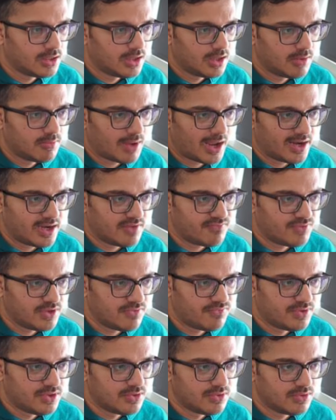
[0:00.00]
And if
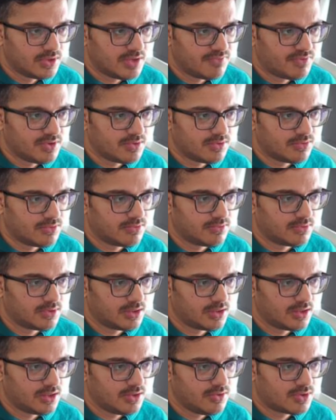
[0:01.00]
you
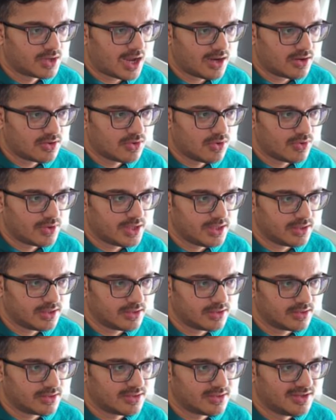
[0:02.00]
can't go
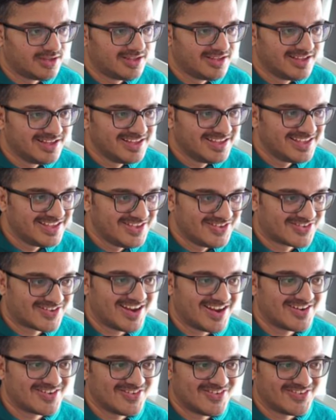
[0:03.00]
here, you
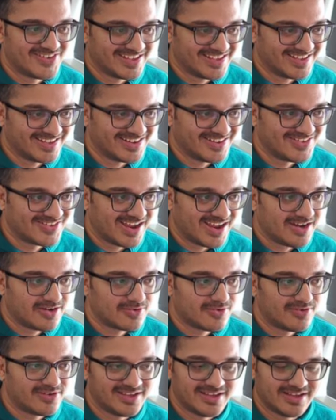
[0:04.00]
can't go here, you can't
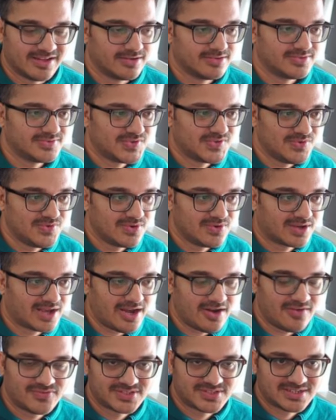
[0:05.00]
go here, so you
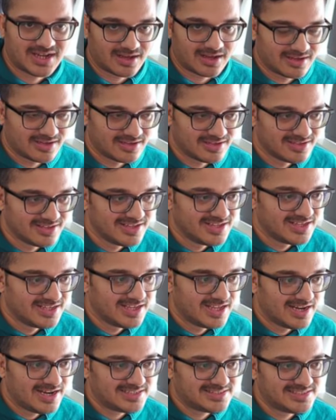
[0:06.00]
kind of stuck.
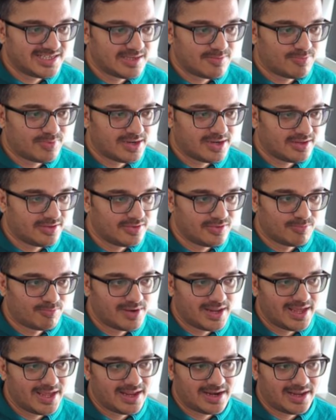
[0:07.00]
Let's say you
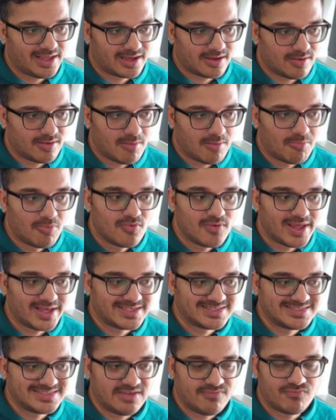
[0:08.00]
play like a move like
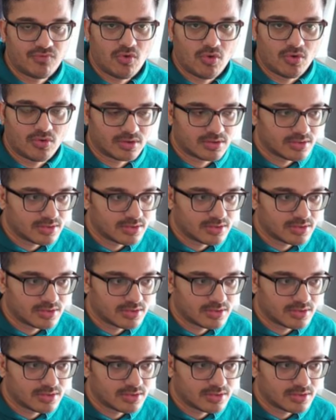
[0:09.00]
c4,